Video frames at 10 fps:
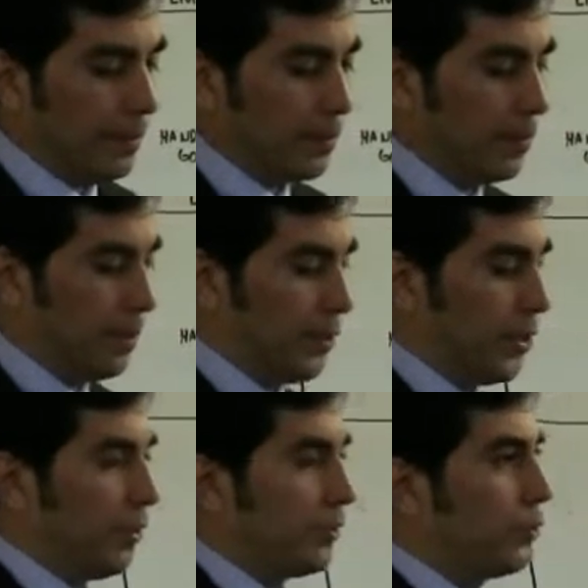that the, the
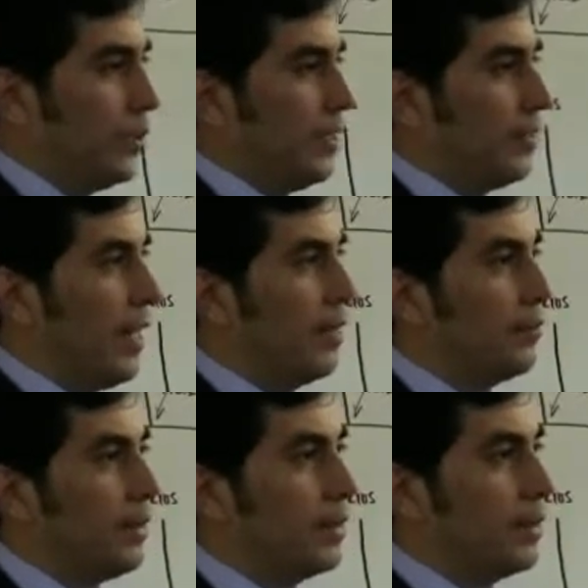period of 2000
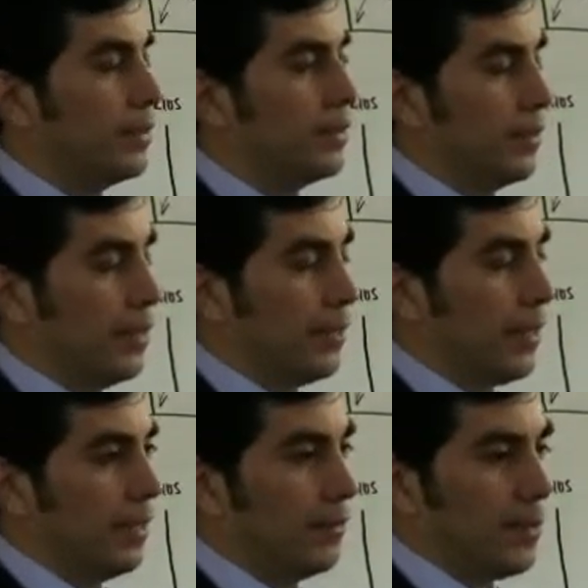
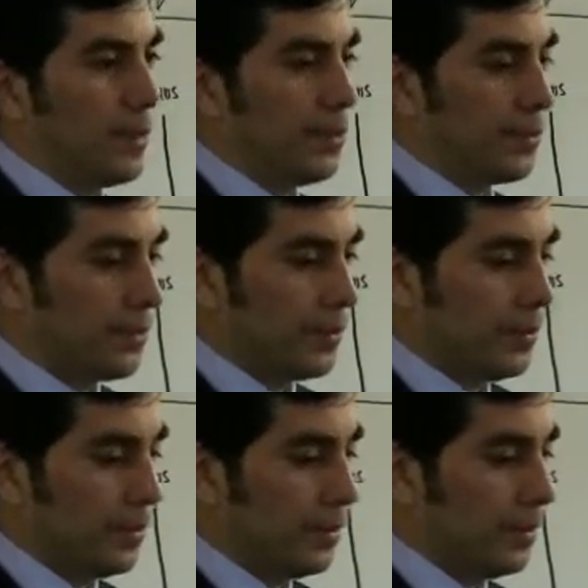2300 years
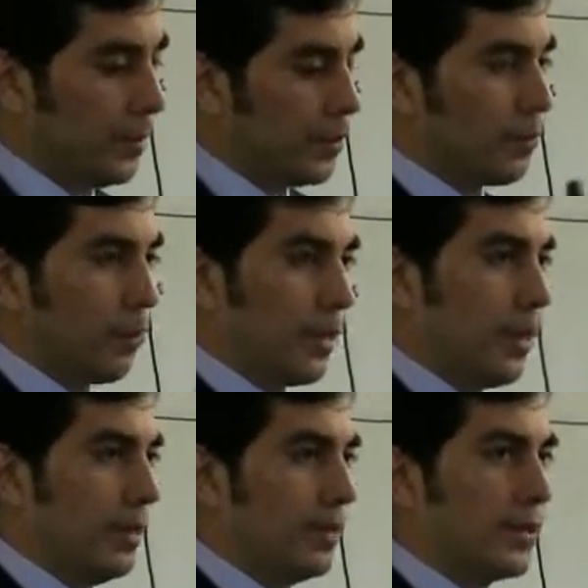is
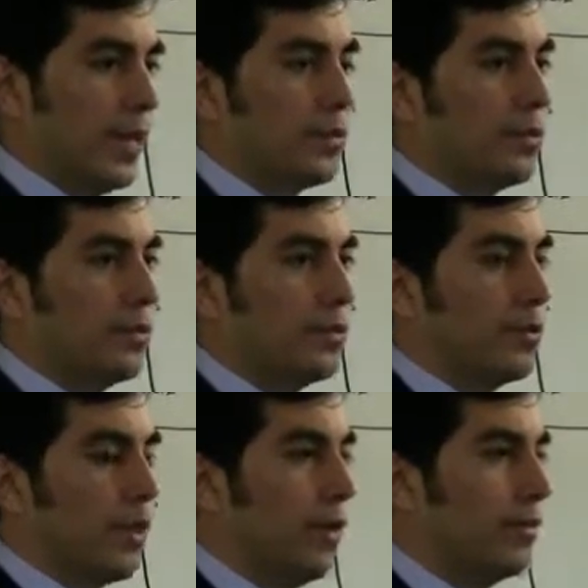broken in
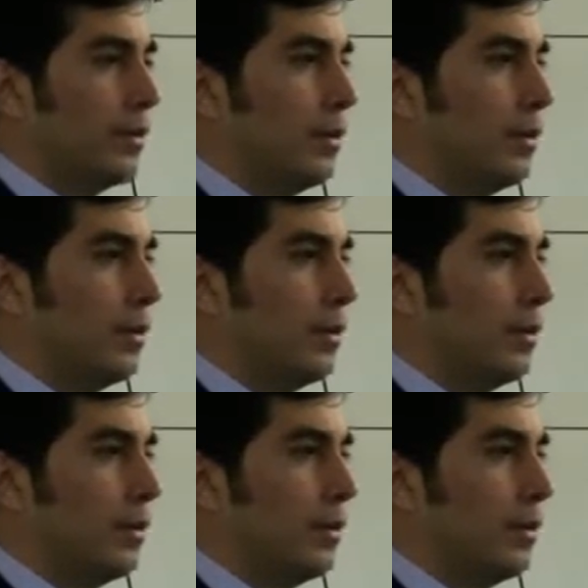sections you have